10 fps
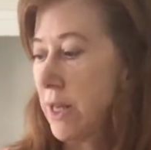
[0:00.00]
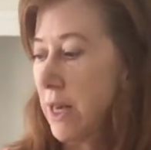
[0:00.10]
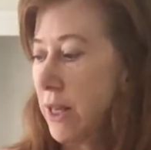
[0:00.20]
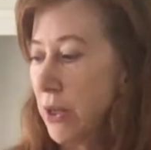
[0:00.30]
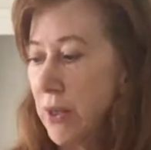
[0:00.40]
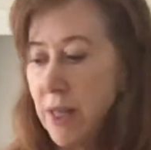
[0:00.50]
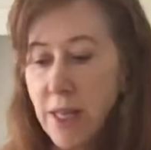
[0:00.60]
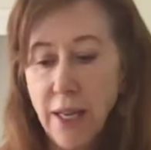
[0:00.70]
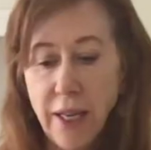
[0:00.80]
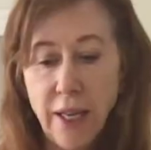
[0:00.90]
other
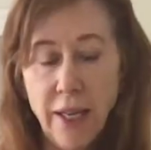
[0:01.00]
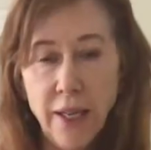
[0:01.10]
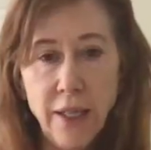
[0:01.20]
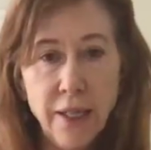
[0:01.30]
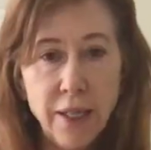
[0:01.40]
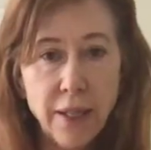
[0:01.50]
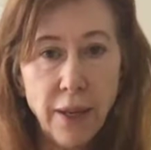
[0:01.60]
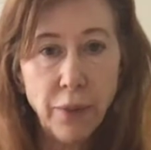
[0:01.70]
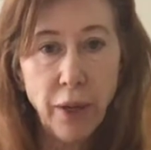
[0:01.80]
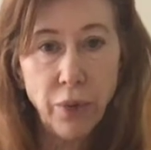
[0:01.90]
thing is,
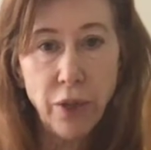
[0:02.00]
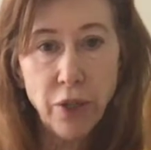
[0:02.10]
I'm going to read